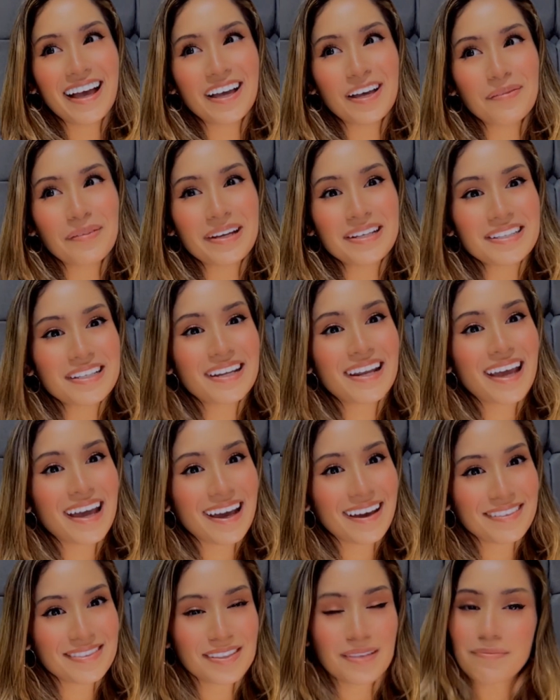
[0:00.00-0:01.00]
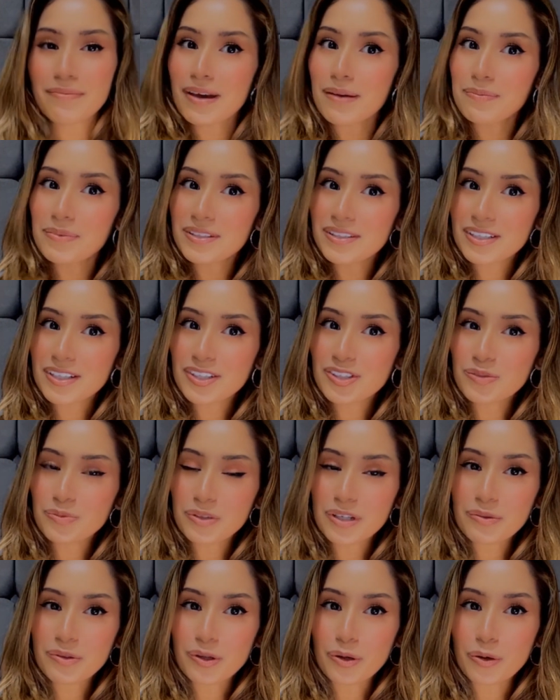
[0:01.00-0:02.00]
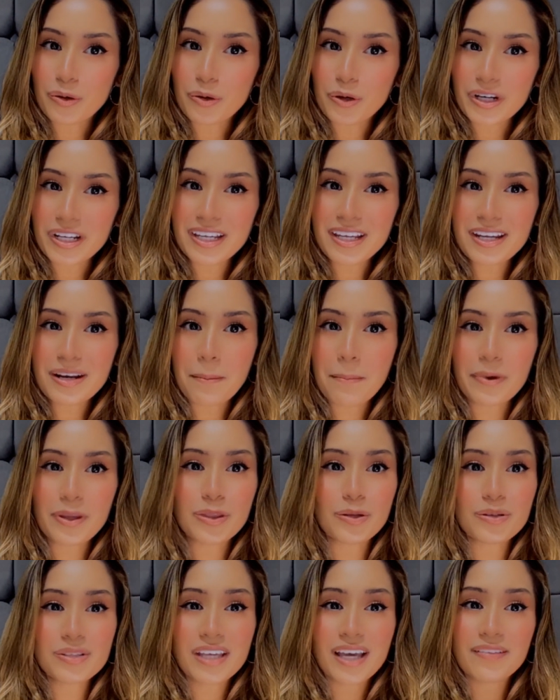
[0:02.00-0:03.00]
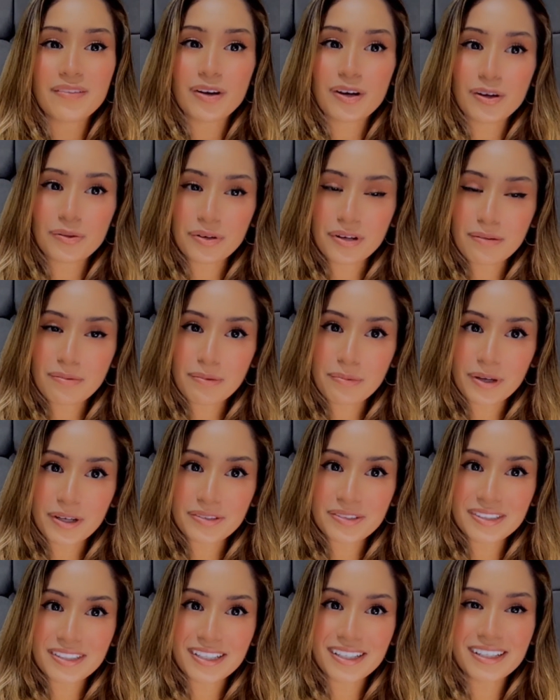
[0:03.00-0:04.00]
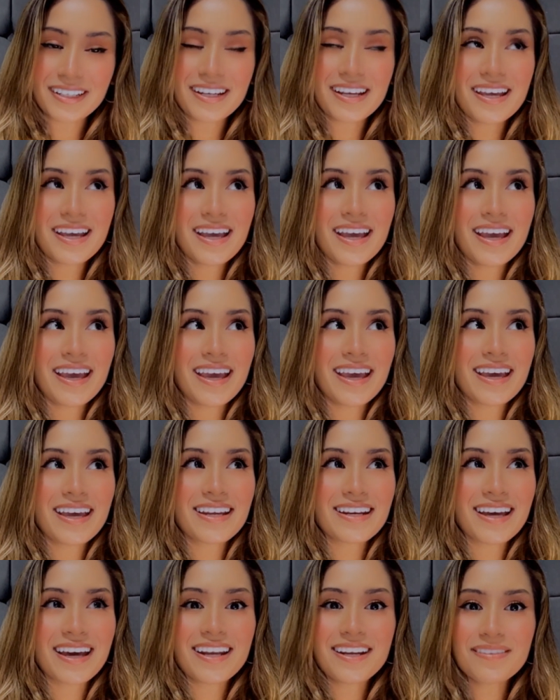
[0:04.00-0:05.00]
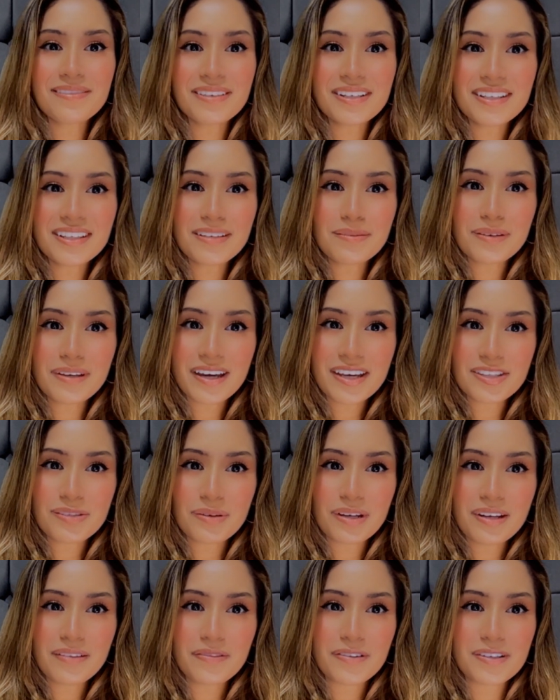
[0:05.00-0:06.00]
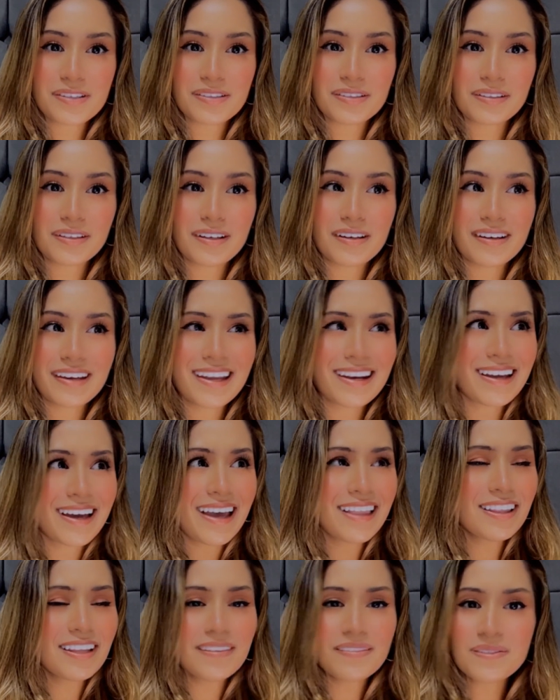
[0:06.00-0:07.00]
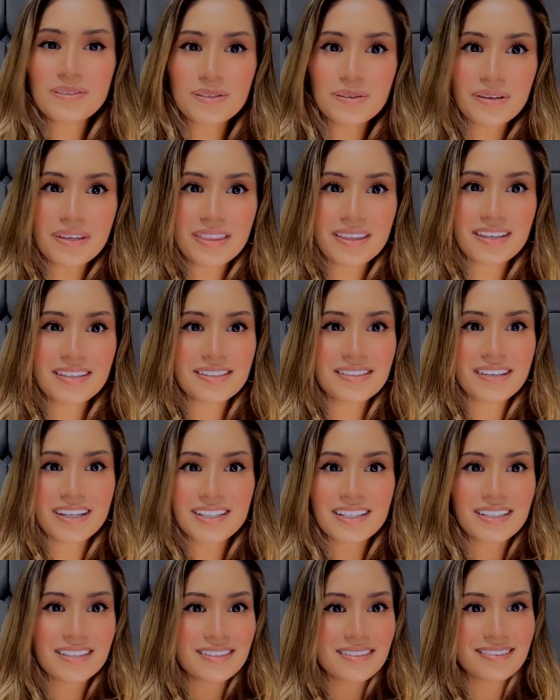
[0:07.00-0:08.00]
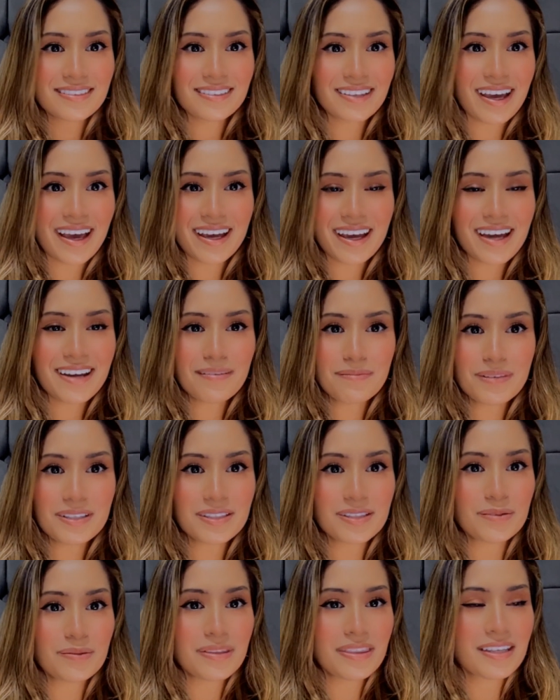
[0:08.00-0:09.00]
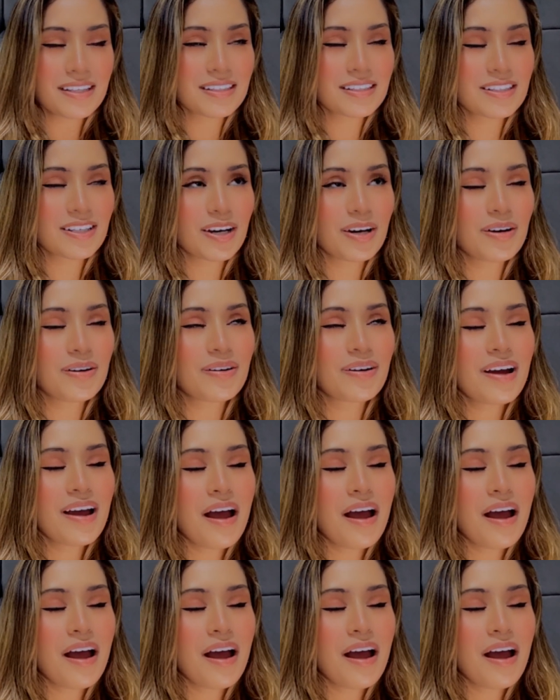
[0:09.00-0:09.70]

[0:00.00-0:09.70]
I did have some episodes pre-recorded, but those have already been posted. And I didn't want to keep you guys waiting for so long. And I love doing this, so I kind of miss doing this. So